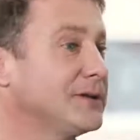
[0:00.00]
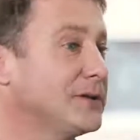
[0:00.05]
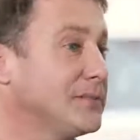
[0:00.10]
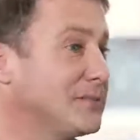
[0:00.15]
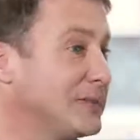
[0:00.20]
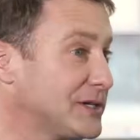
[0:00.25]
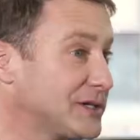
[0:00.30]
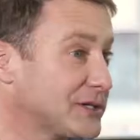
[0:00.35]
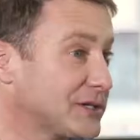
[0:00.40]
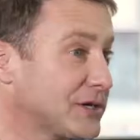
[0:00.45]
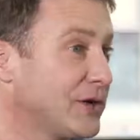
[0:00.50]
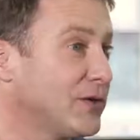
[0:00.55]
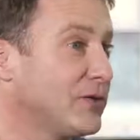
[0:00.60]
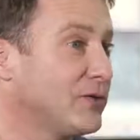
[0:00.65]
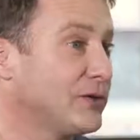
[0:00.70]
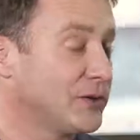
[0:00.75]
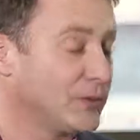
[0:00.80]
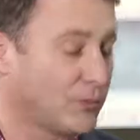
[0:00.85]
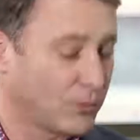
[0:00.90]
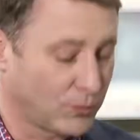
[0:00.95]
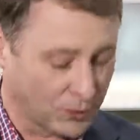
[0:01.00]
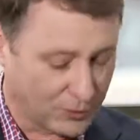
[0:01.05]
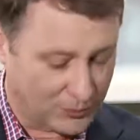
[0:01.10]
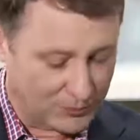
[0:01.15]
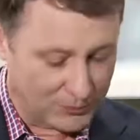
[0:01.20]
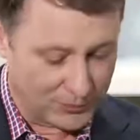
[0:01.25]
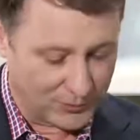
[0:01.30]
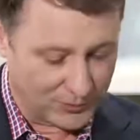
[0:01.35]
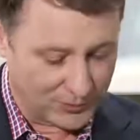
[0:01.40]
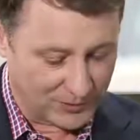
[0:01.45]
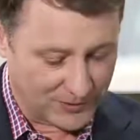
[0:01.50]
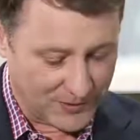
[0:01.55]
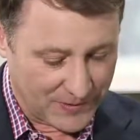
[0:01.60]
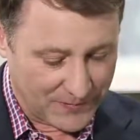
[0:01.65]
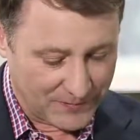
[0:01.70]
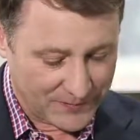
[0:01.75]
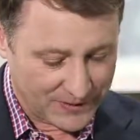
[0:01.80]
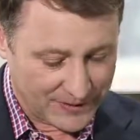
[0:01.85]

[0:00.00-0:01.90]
Nabisco, and Whirlpool.